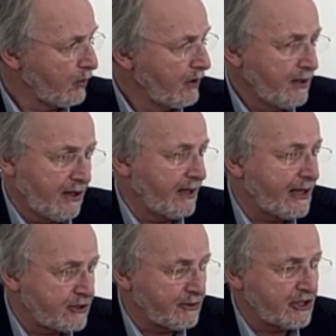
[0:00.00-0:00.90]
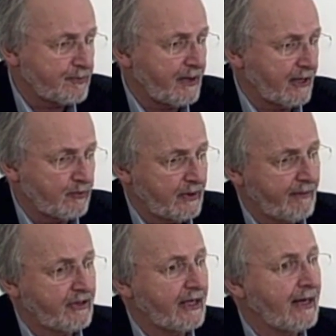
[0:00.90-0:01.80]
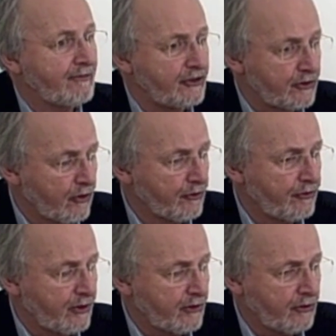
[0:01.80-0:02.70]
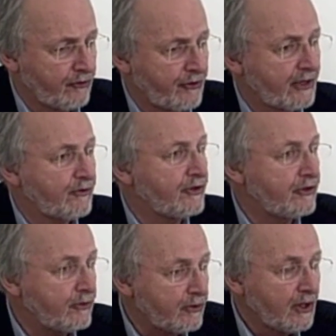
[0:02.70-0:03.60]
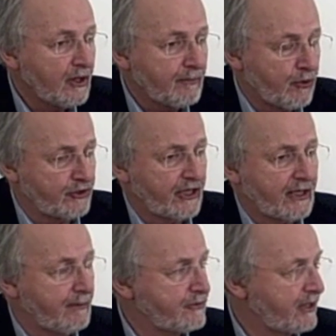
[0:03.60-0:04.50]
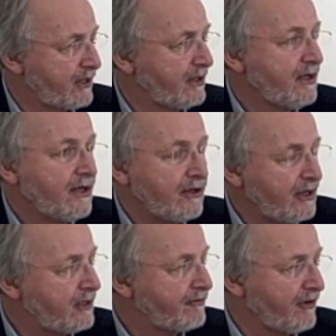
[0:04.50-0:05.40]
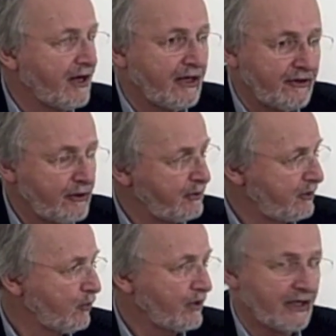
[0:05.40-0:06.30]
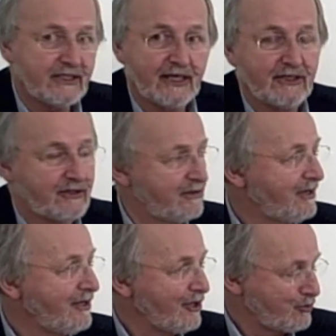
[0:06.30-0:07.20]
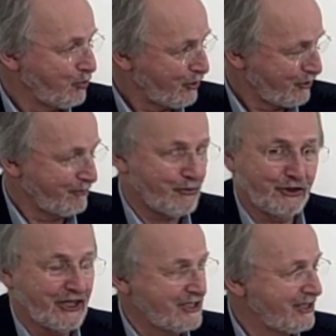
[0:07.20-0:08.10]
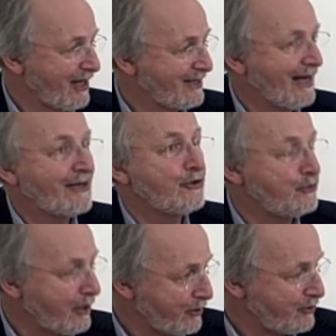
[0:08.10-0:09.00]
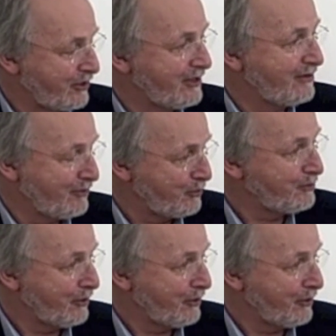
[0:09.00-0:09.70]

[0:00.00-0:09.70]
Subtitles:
tool, and as you would expect, whenever they have a new contract or a new project comes in, you need to find who in the organisation has worked on projects like that, who's